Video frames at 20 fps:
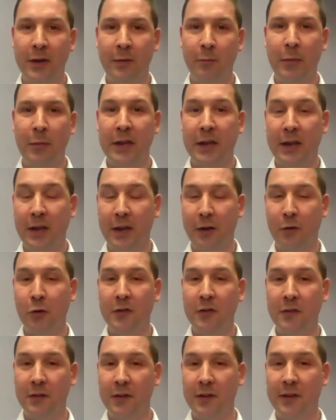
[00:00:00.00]
making it
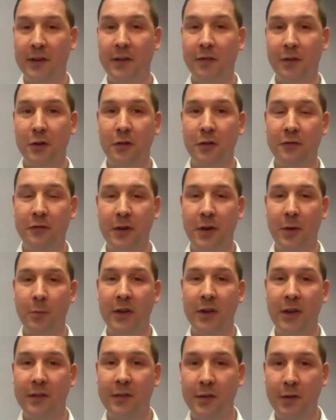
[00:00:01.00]
increasingly difficult for him
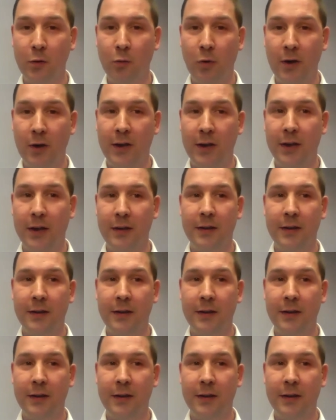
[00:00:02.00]
to continue running.